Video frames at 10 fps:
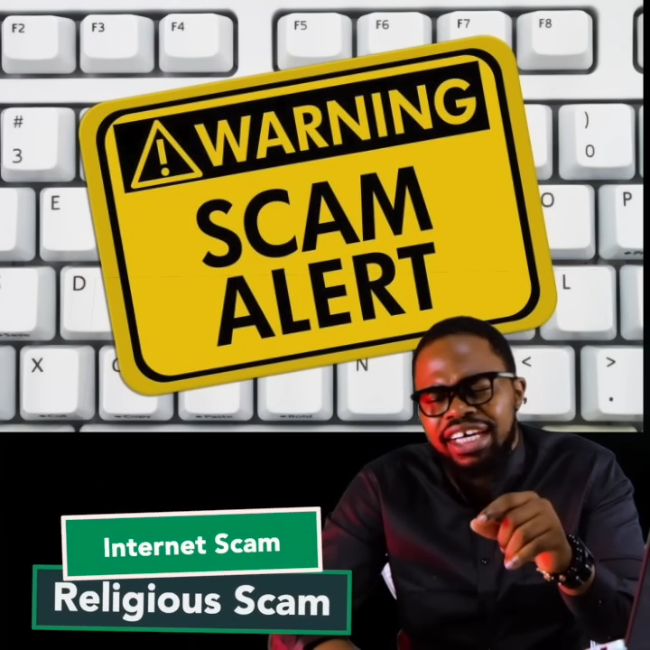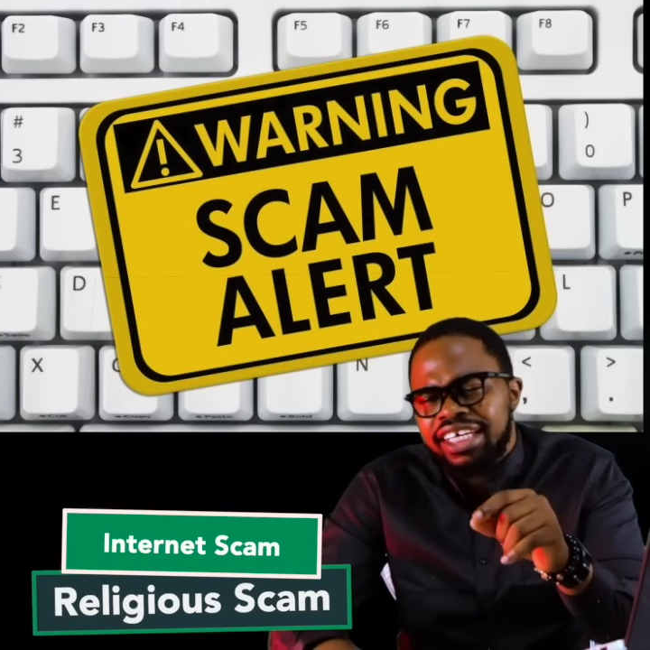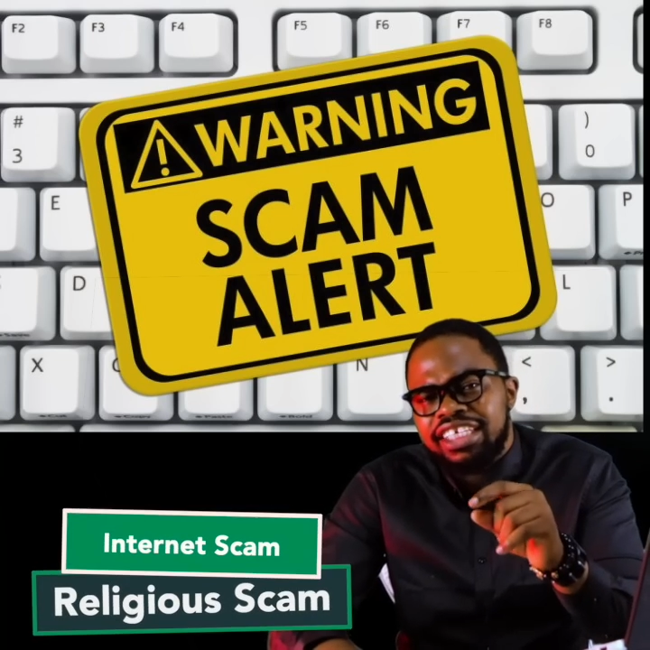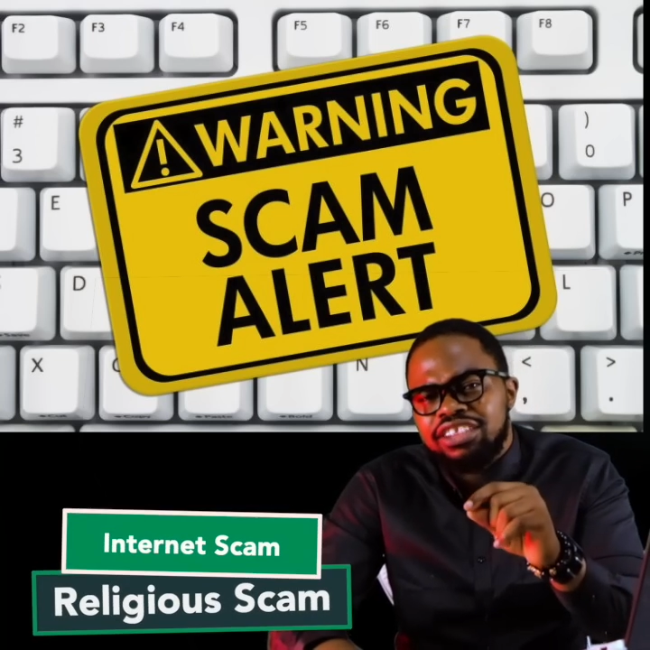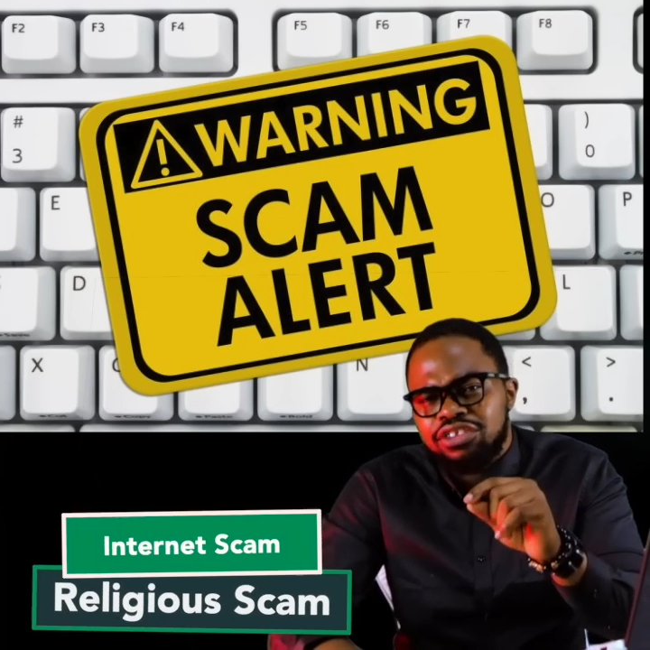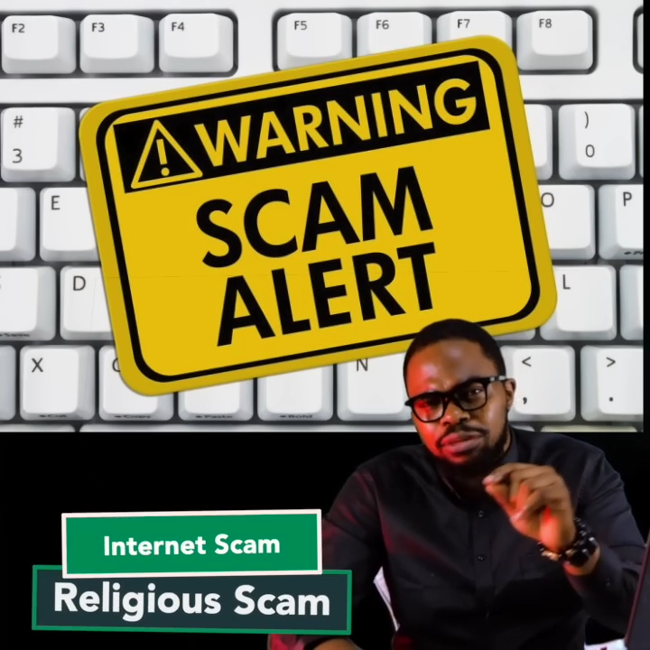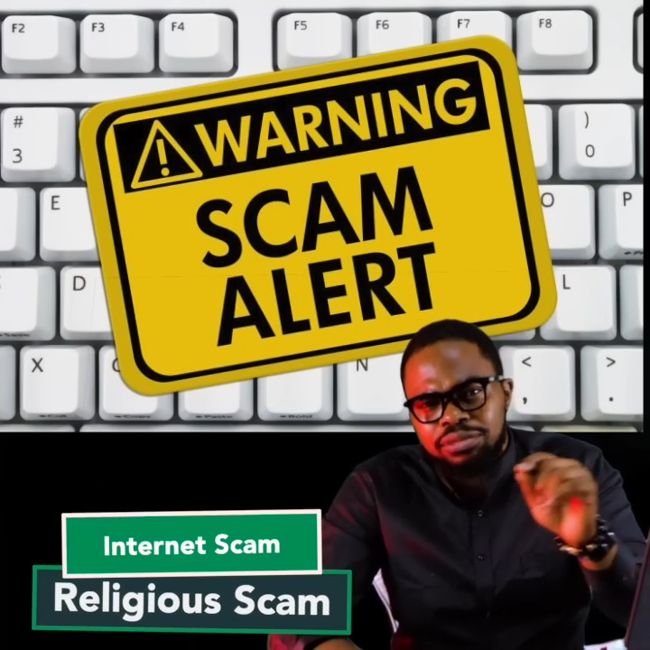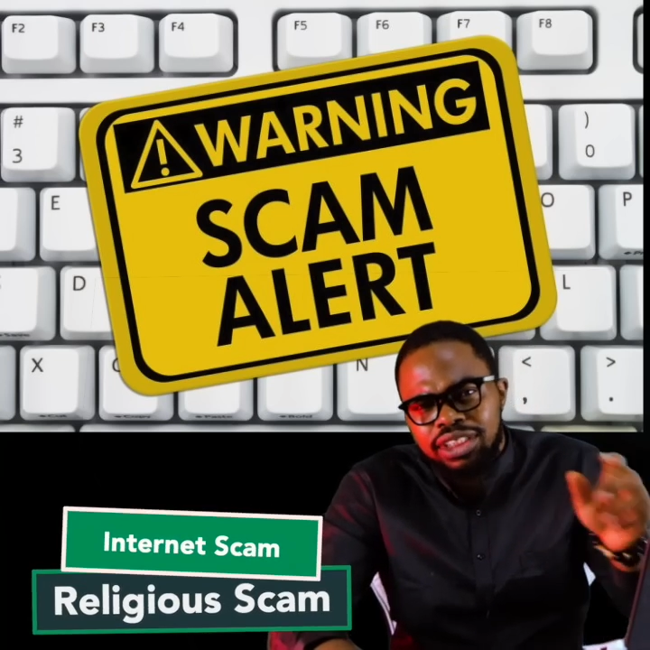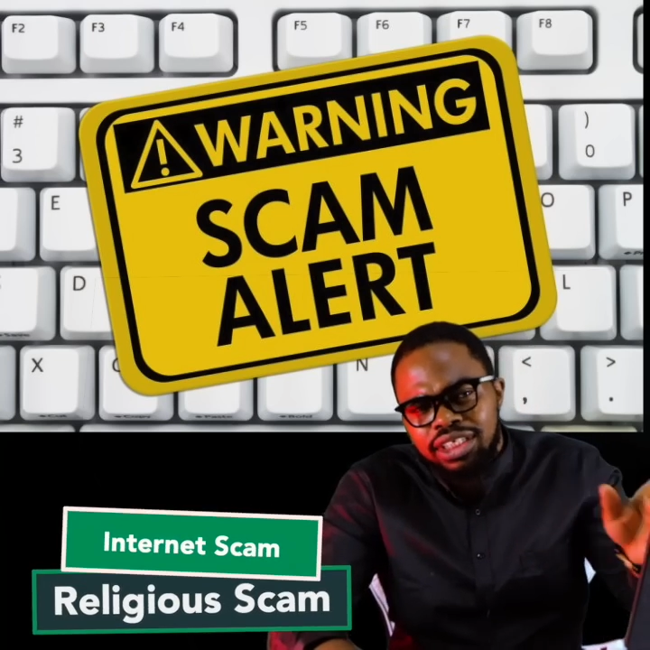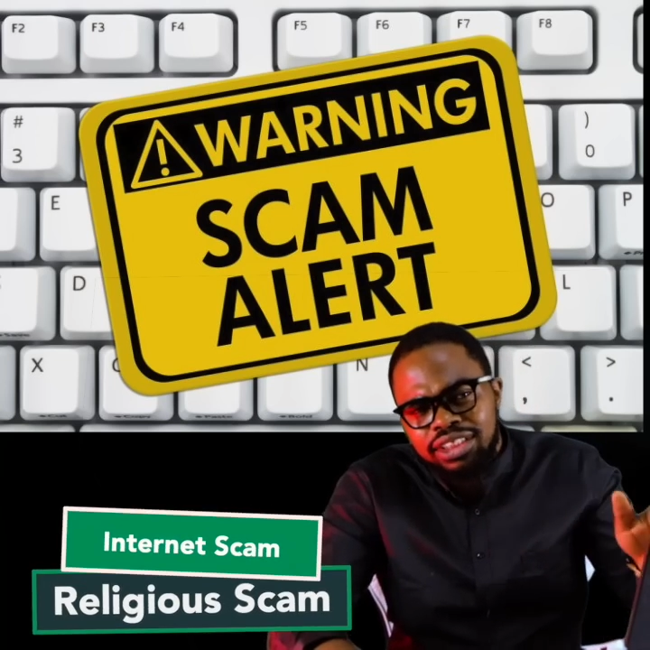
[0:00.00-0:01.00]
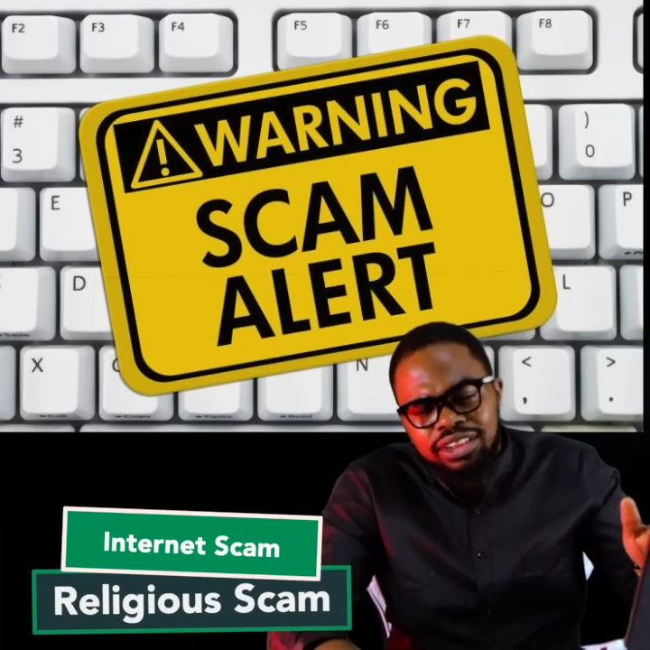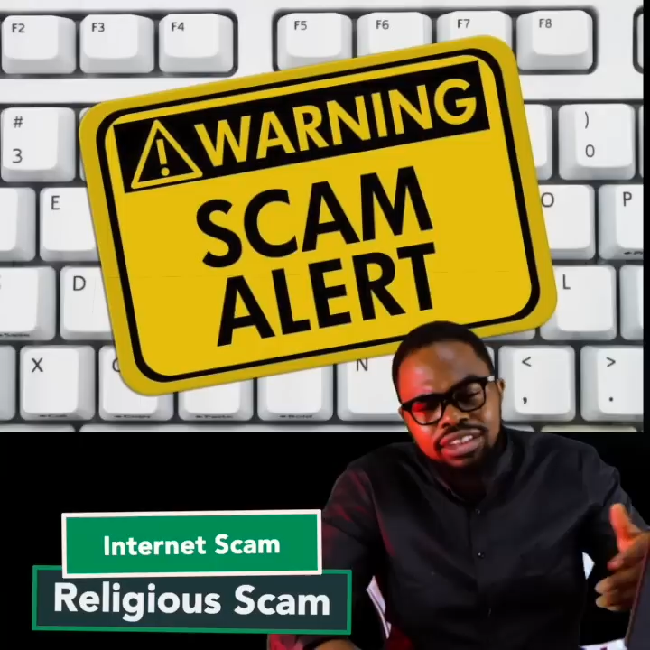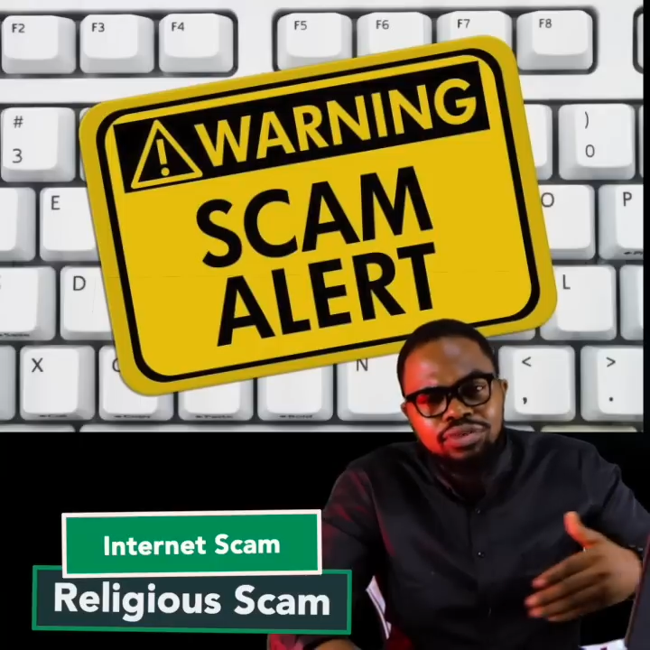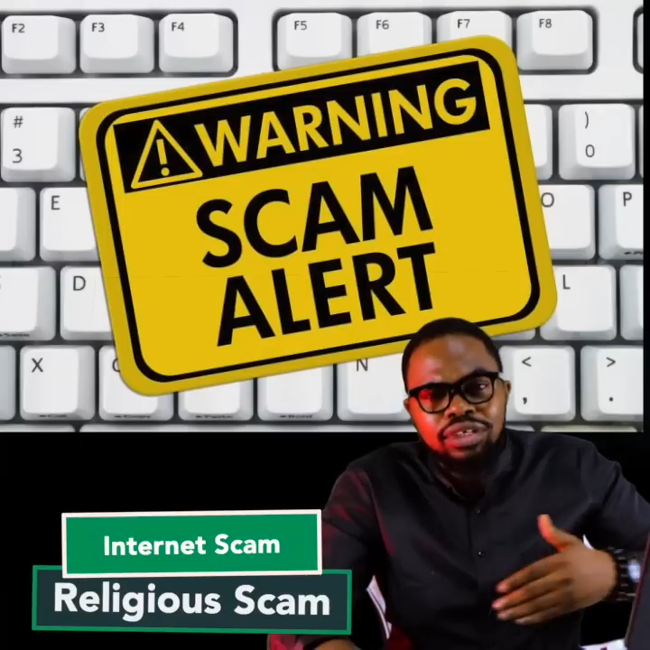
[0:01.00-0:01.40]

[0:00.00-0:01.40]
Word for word: against from Genesis,